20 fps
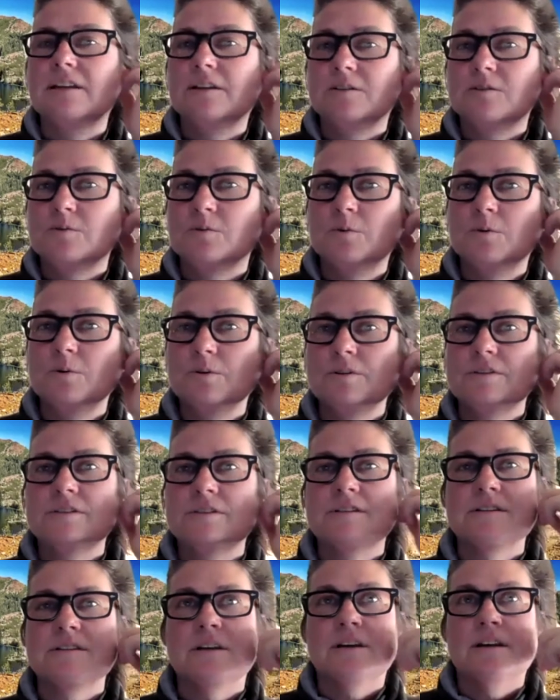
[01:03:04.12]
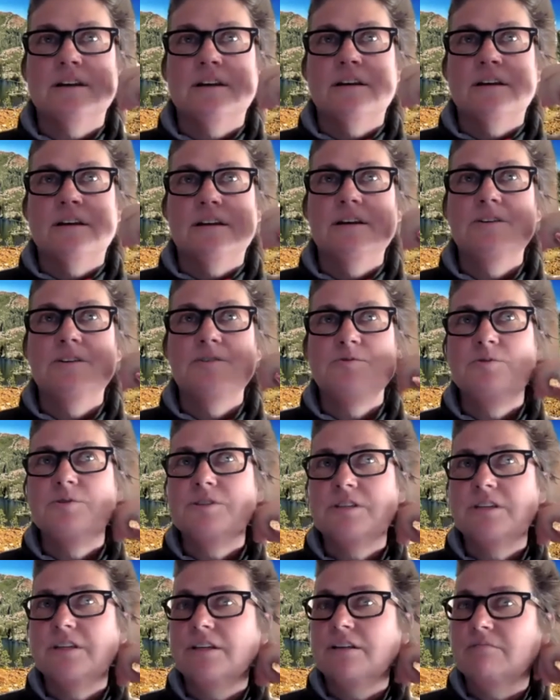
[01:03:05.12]
towards
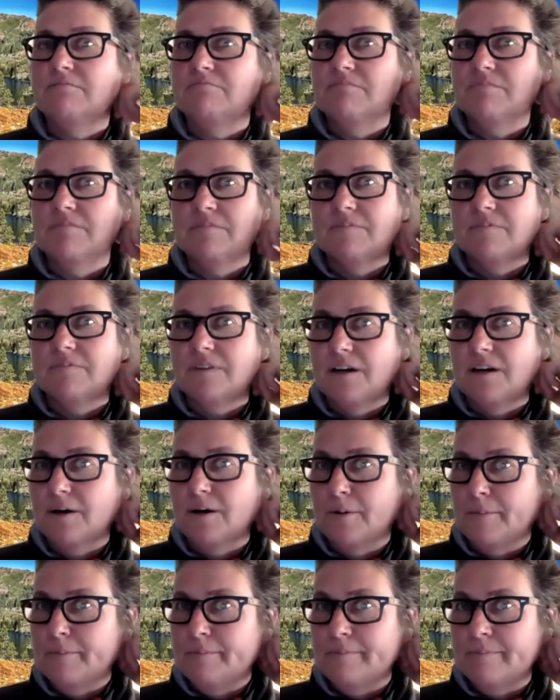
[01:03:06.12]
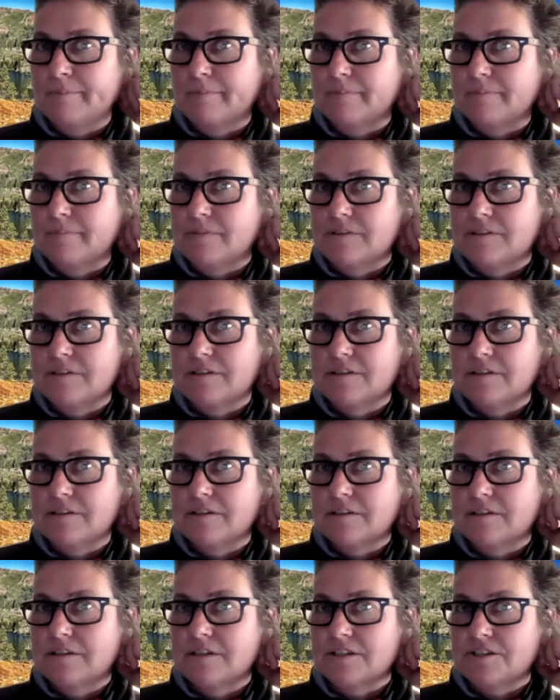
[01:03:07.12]
interesting uh,
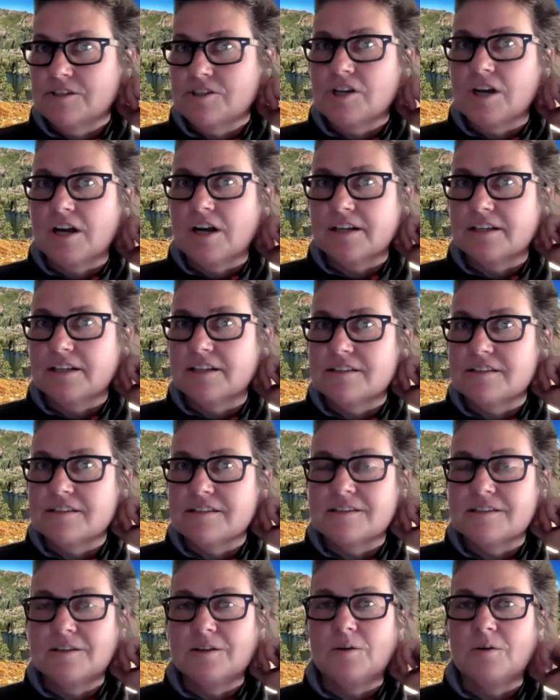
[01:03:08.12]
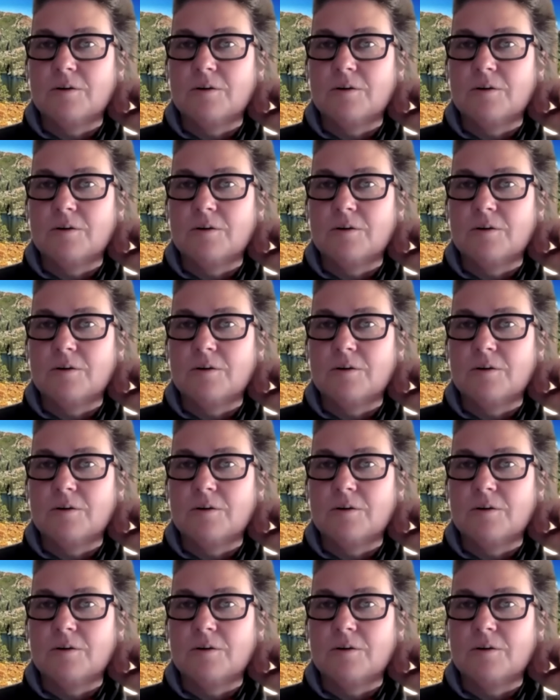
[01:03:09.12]
disc jockeys, you know,